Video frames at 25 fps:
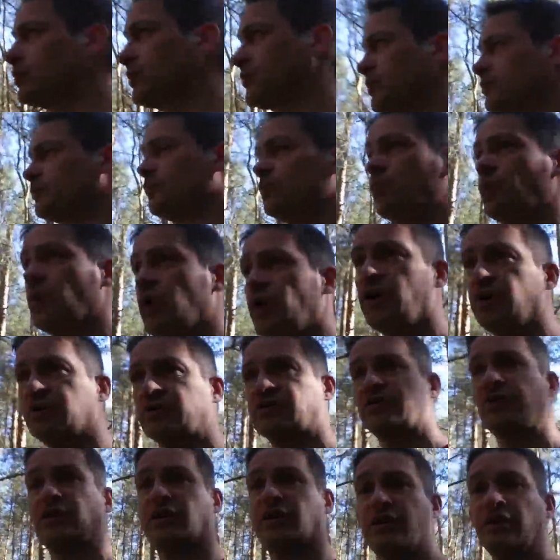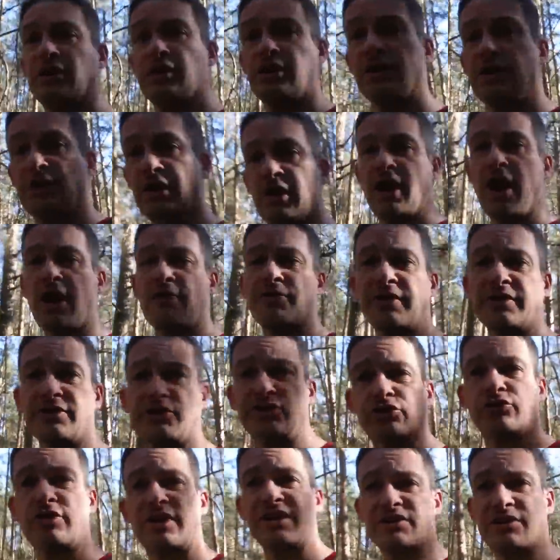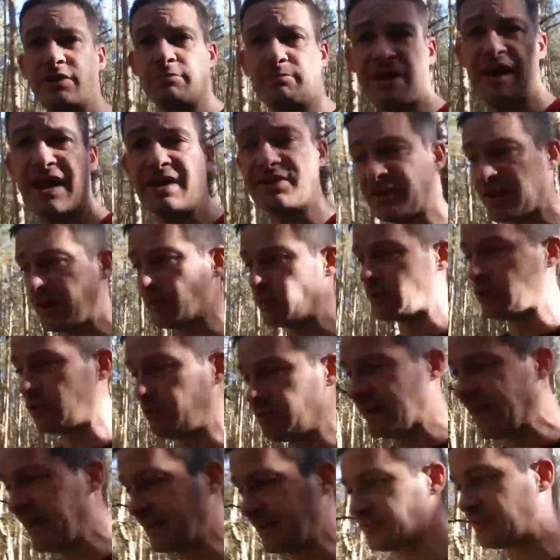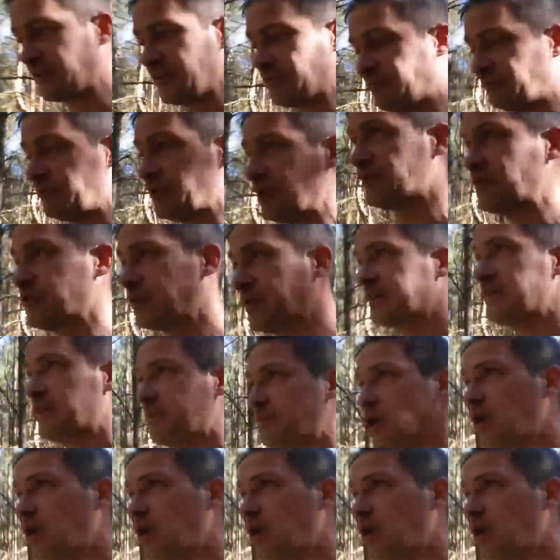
with some water and then straight to bed, and we'll be at it first thing in the